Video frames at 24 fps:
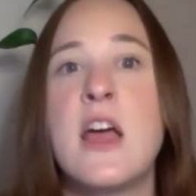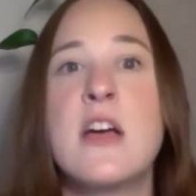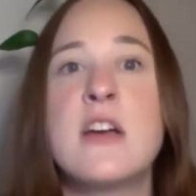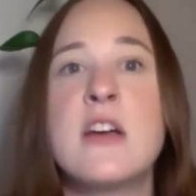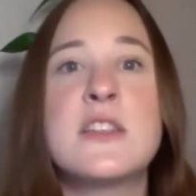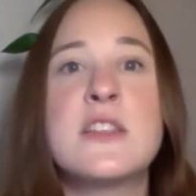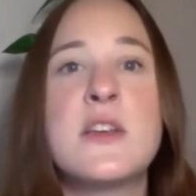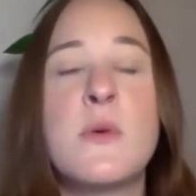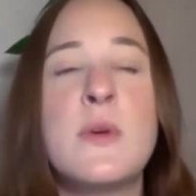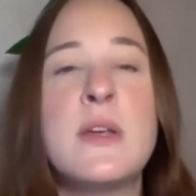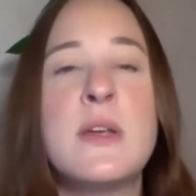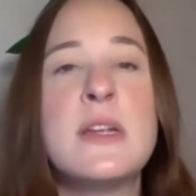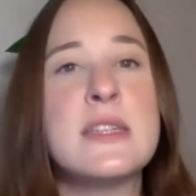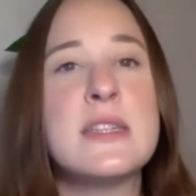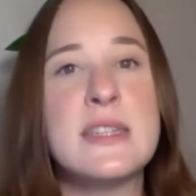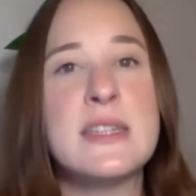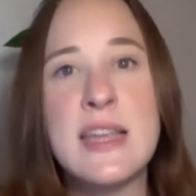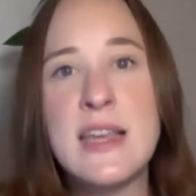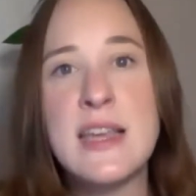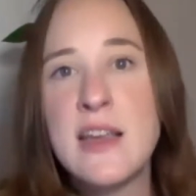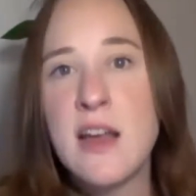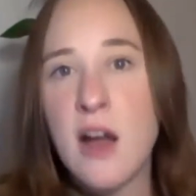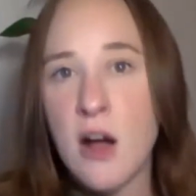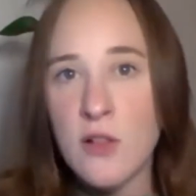So we
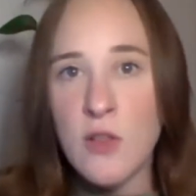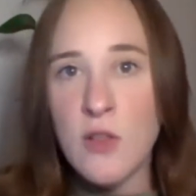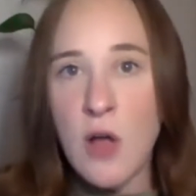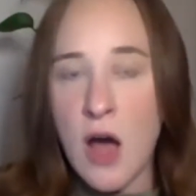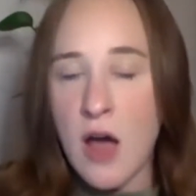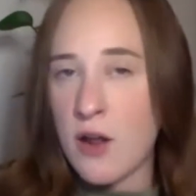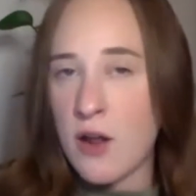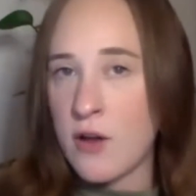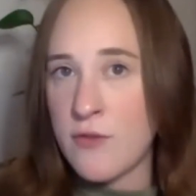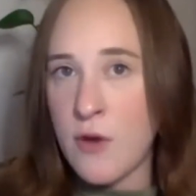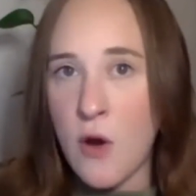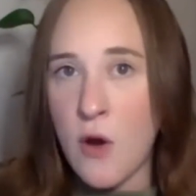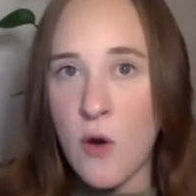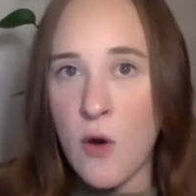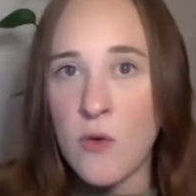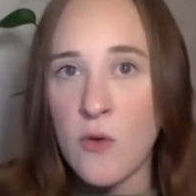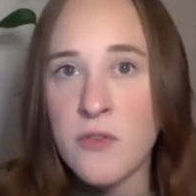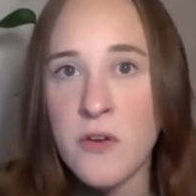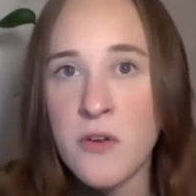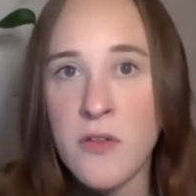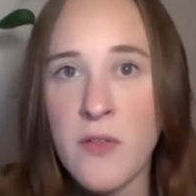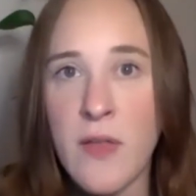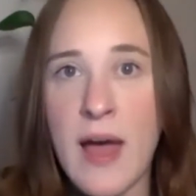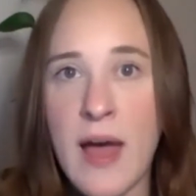see a lot of
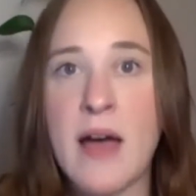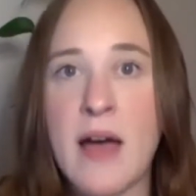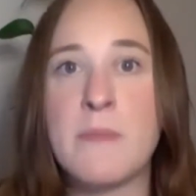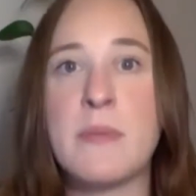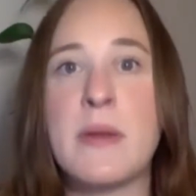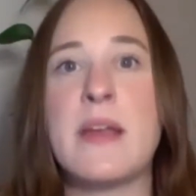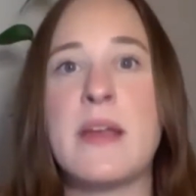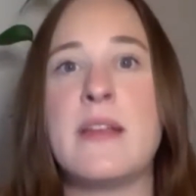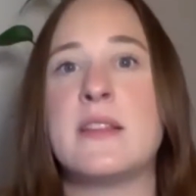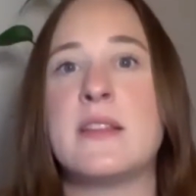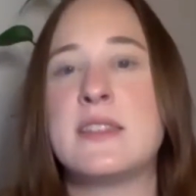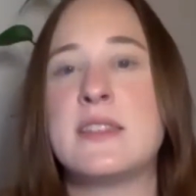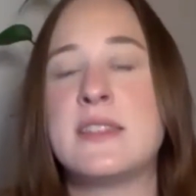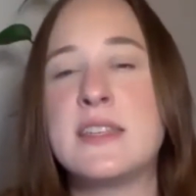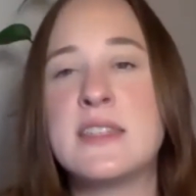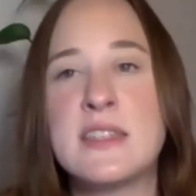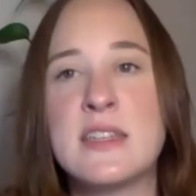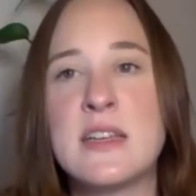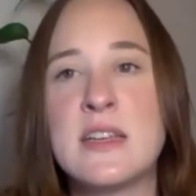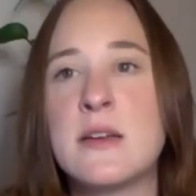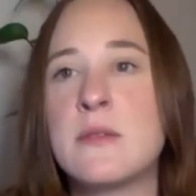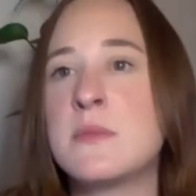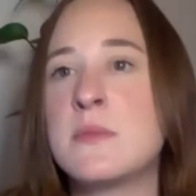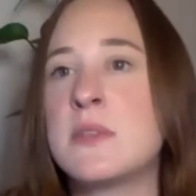overlap in the
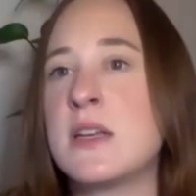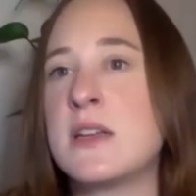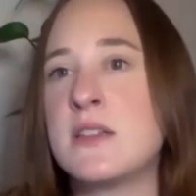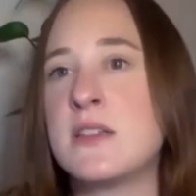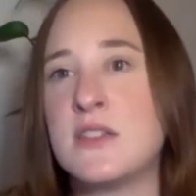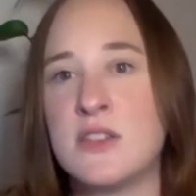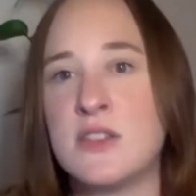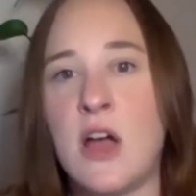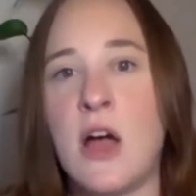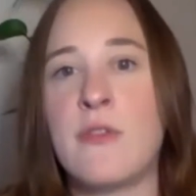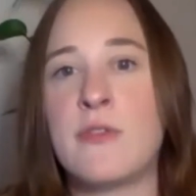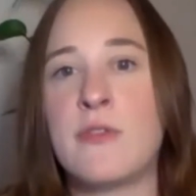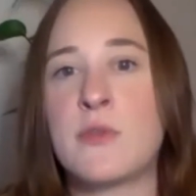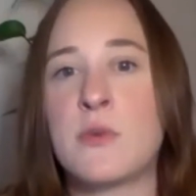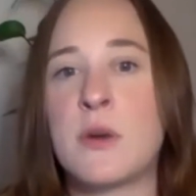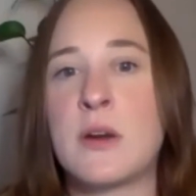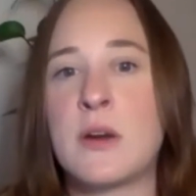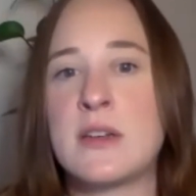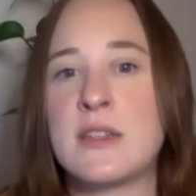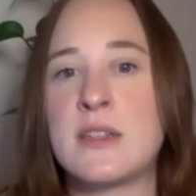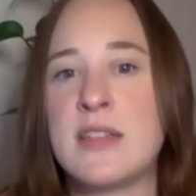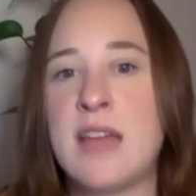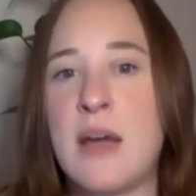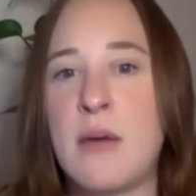systems and
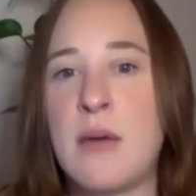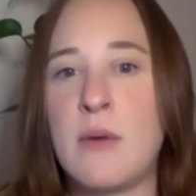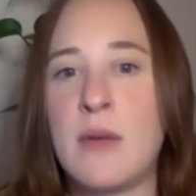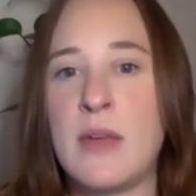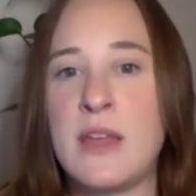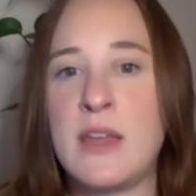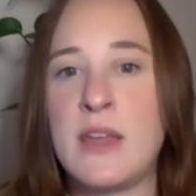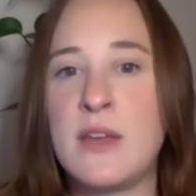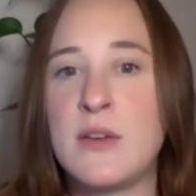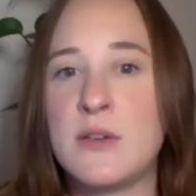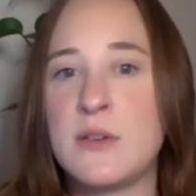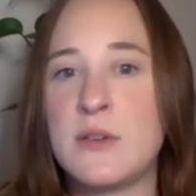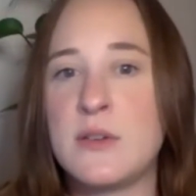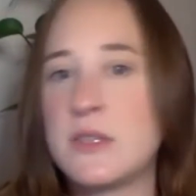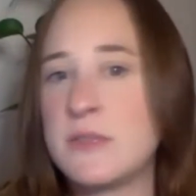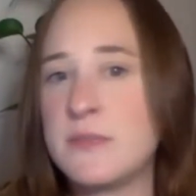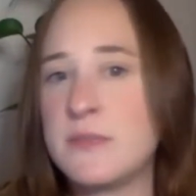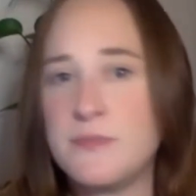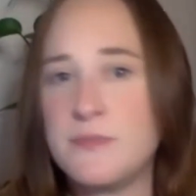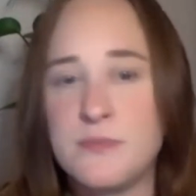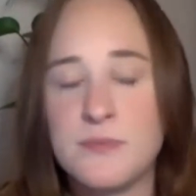softwares that we use,